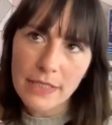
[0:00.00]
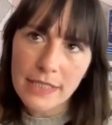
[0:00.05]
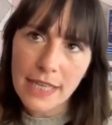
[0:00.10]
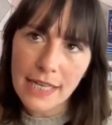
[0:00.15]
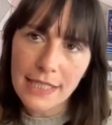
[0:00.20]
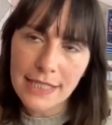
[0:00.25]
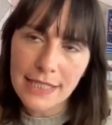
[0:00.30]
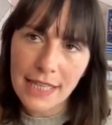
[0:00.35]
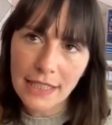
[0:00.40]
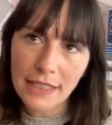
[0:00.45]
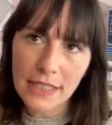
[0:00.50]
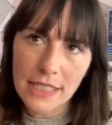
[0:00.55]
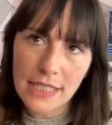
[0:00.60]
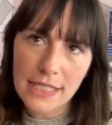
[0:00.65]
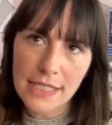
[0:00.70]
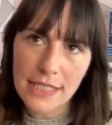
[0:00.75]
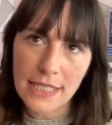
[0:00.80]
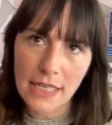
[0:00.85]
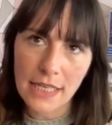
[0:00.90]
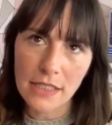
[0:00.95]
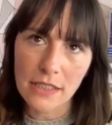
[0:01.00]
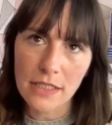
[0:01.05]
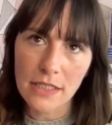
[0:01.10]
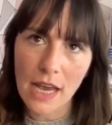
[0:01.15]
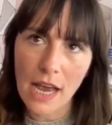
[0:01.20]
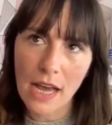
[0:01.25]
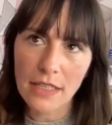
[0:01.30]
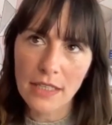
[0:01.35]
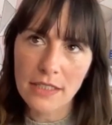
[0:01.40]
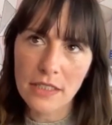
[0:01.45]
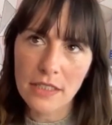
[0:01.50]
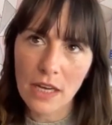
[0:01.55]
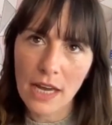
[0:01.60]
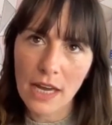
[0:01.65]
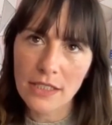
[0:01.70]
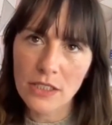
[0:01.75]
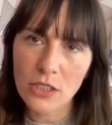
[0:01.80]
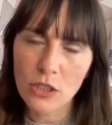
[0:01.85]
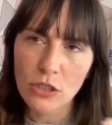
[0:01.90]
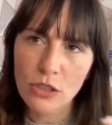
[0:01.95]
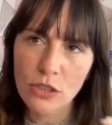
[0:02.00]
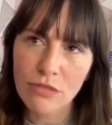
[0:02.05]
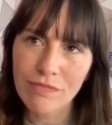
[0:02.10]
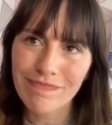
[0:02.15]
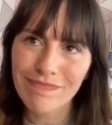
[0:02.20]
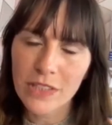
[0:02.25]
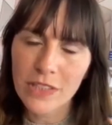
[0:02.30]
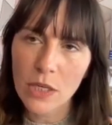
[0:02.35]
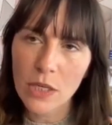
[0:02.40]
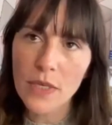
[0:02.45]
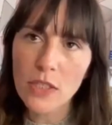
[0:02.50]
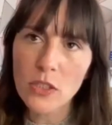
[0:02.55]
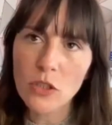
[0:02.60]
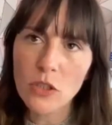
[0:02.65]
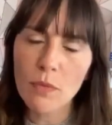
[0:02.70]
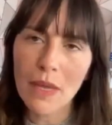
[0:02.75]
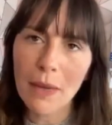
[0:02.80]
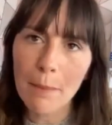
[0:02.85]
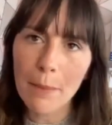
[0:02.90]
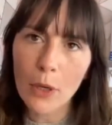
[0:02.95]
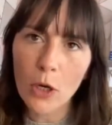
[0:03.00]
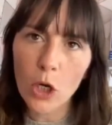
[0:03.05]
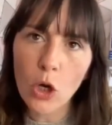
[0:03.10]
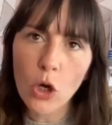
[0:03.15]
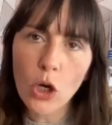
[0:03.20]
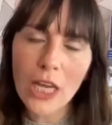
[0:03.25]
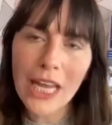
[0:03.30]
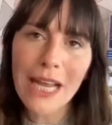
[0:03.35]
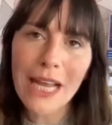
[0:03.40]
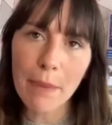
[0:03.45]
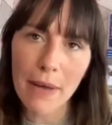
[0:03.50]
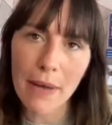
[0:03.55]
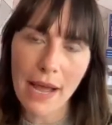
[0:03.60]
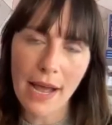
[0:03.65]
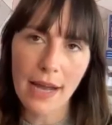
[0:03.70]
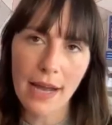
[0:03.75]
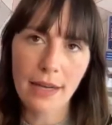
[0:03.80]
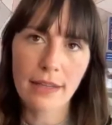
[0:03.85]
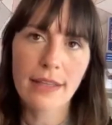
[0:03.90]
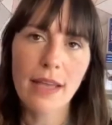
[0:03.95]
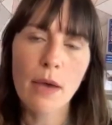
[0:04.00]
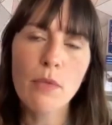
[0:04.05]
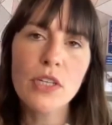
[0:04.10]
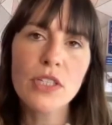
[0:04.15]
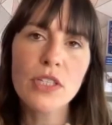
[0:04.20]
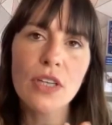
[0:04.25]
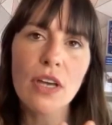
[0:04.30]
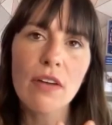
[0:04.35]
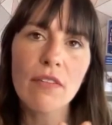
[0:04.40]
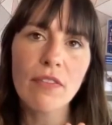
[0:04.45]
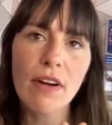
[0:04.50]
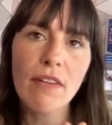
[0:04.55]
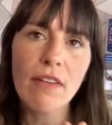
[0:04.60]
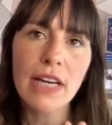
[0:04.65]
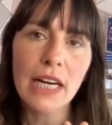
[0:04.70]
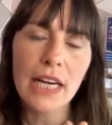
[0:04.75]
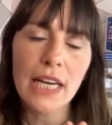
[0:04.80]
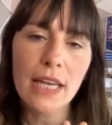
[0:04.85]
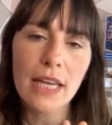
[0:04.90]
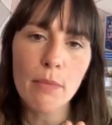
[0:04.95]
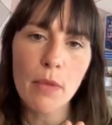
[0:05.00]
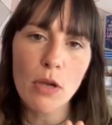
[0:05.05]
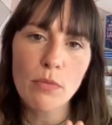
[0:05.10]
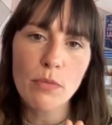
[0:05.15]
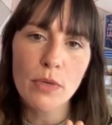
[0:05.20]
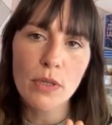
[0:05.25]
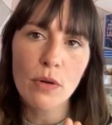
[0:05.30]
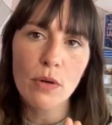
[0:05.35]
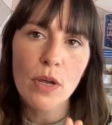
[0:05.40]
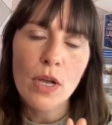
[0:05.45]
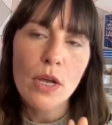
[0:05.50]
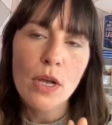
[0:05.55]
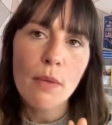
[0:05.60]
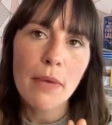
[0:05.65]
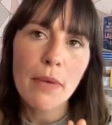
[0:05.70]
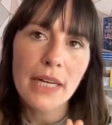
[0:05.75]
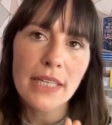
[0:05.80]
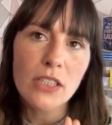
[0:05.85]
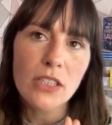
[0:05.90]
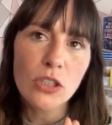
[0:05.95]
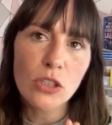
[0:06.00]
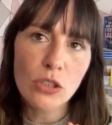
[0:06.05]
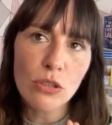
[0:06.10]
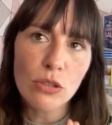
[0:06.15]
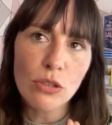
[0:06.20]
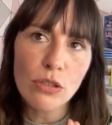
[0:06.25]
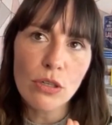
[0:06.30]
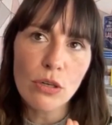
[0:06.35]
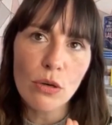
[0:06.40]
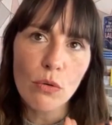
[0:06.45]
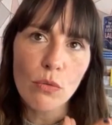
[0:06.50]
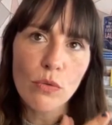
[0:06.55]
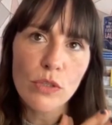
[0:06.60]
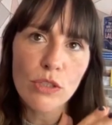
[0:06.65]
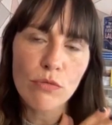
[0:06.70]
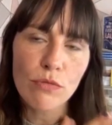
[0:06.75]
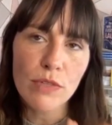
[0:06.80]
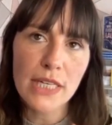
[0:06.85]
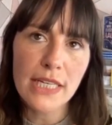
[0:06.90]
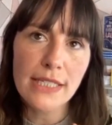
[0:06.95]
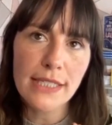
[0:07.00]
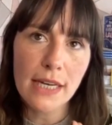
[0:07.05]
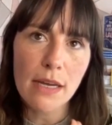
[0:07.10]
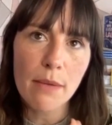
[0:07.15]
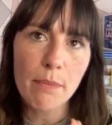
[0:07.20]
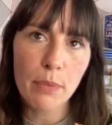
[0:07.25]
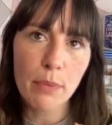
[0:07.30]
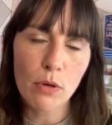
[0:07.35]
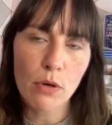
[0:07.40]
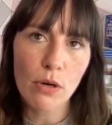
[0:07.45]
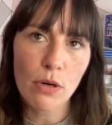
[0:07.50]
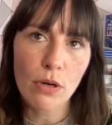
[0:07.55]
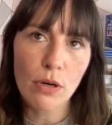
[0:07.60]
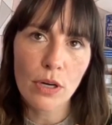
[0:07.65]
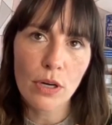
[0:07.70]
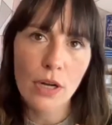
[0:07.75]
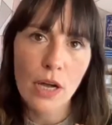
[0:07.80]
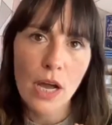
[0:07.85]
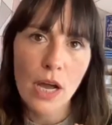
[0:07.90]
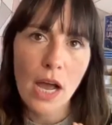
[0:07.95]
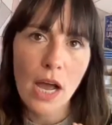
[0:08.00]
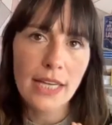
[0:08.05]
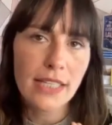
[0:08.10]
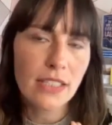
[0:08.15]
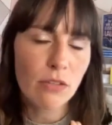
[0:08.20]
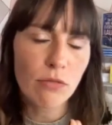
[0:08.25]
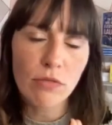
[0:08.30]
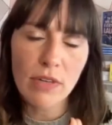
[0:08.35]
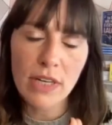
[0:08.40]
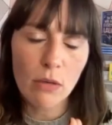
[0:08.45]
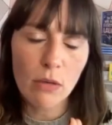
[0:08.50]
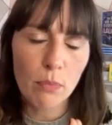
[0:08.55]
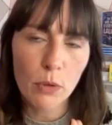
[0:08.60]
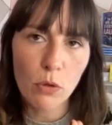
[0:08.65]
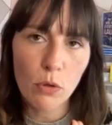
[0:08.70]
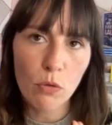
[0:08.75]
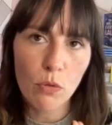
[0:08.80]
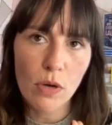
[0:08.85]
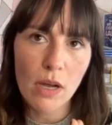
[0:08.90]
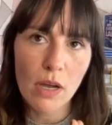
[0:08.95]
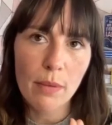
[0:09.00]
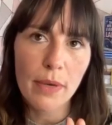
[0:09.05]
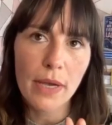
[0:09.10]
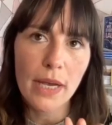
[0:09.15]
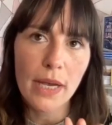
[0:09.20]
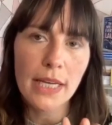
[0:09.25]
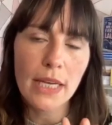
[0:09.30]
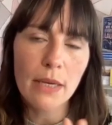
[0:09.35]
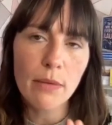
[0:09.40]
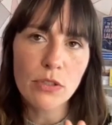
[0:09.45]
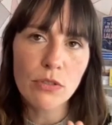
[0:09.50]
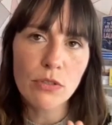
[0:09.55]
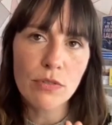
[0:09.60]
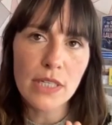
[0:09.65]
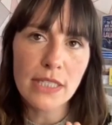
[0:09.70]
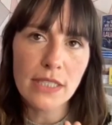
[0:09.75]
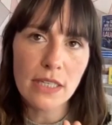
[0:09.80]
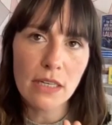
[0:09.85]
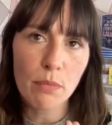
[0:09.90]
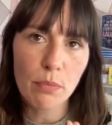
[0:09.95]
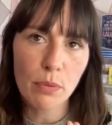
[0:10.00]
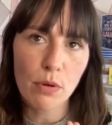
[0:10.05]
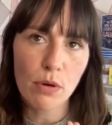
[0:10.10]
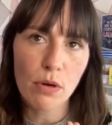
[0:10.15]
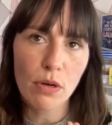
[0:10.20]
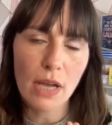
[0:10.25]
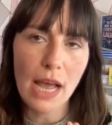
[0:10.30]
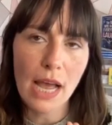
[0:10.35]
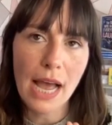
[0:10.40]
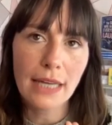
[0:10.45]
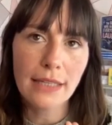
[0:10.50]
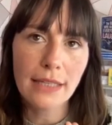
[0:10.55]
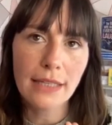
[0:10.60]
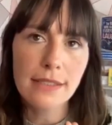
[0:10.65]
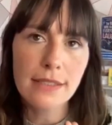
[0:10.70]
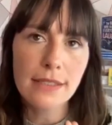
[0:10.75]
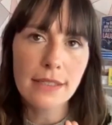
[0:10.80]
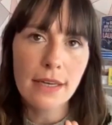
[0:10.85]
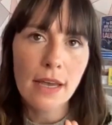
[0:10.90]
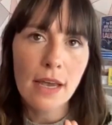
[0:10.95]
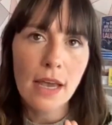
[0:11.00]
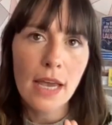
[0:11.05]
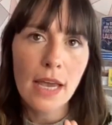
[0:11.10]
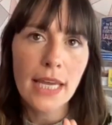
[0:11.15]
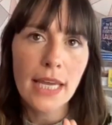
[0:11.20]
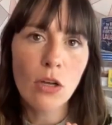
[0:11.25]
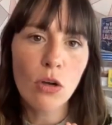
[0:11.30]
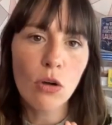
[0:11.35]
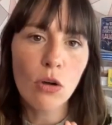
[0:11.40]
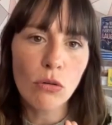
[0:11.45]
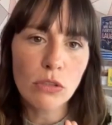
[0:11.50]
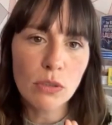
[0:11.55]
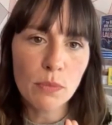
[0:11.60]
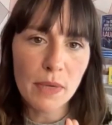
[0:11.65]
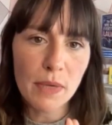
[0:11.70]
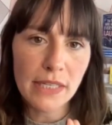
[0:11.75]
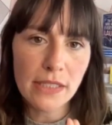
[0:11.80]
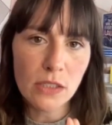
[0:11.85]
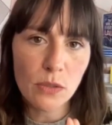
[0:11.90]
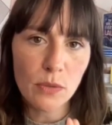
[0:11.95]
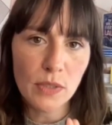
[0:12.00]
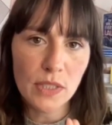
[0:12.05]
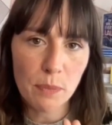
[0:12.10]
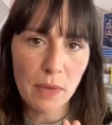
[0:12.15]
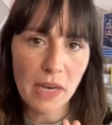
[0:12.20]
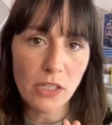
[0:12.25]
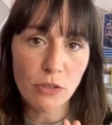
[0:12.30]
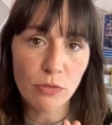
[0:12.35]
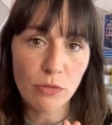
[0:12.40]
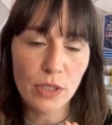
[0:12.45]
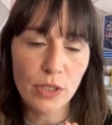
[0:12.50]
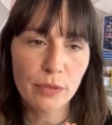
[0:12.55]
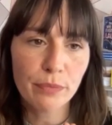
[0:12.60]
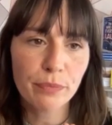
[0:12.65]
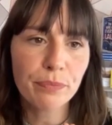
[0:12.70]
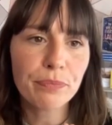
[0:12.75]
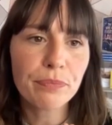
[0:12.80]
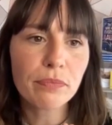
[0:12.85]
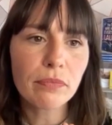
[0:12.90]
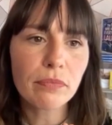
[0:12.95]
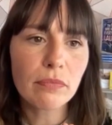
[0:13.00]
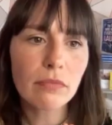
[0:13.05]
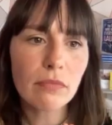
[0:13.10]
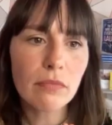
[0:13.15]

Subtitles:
dissect these things as you're doing something, but looking back, there was a very clear moment. My son was reading a book. He's a real bookworm. And he was reading a book and he called me into his bedroom